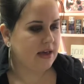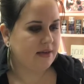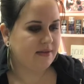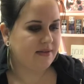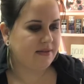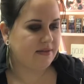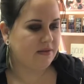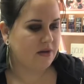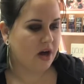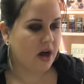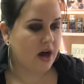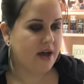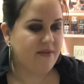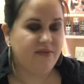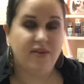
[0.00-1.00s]
It's
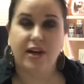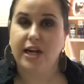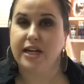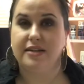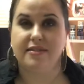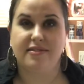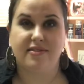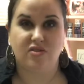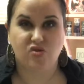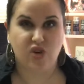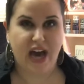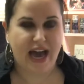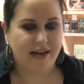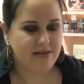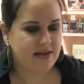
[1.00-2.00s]
not very
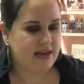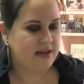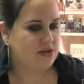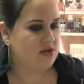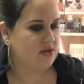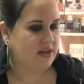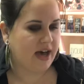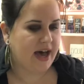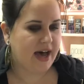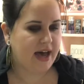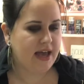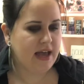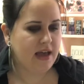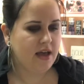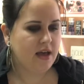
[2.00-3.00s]
distracting to the
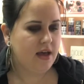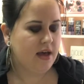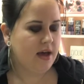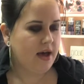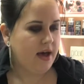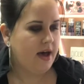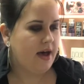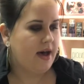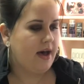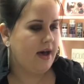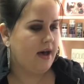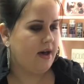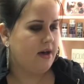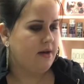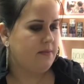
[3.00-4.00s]
eye.
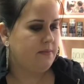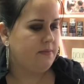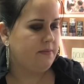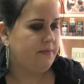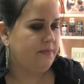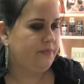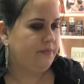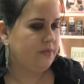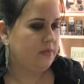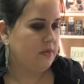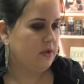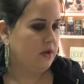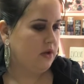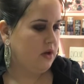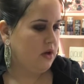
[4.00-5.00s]
Um,
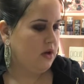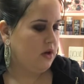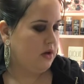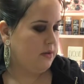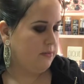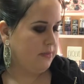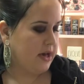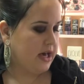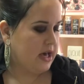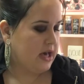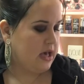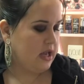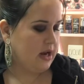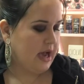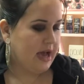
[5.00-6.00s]

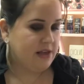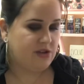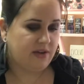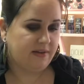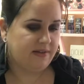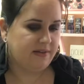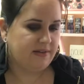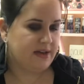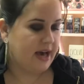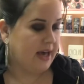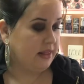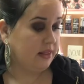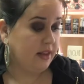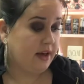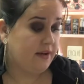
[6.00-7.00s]
but I just,
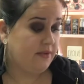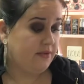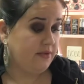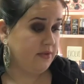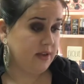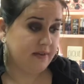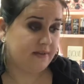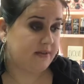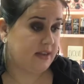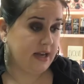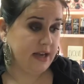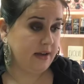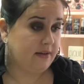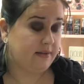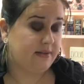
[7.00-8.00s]
I love this
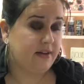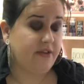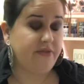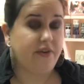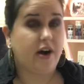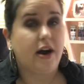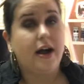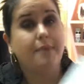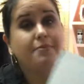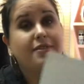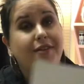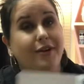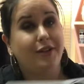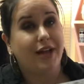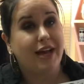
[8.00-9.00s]
thing so far. I'm
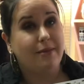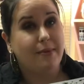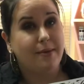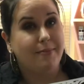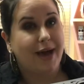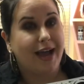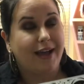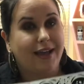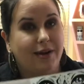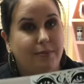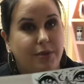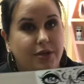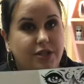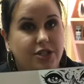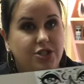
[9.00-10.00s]
so glad to be back in a
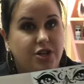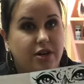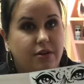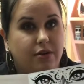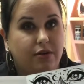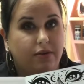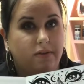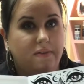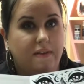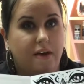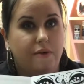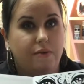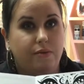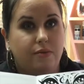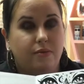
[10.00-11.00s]
bullet journal.
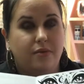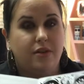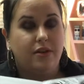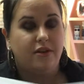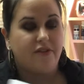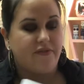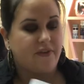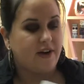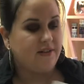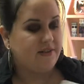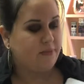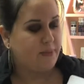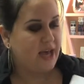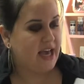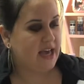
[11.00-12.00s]
So your first
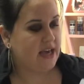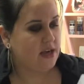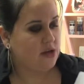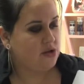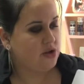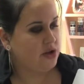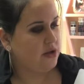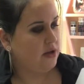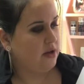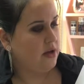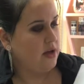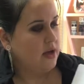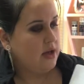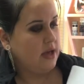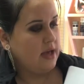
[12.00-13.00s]
page
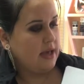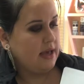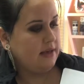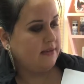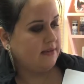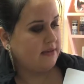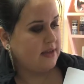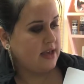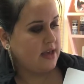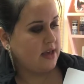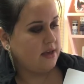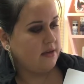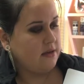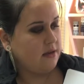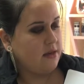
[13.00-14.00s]
is
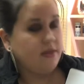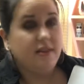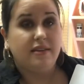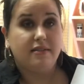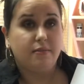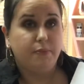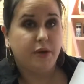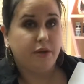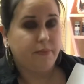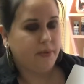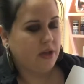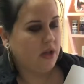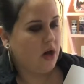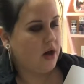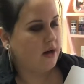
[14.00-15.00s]
the, this book
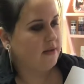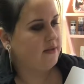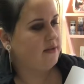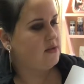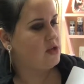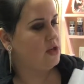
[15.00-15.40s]
belongs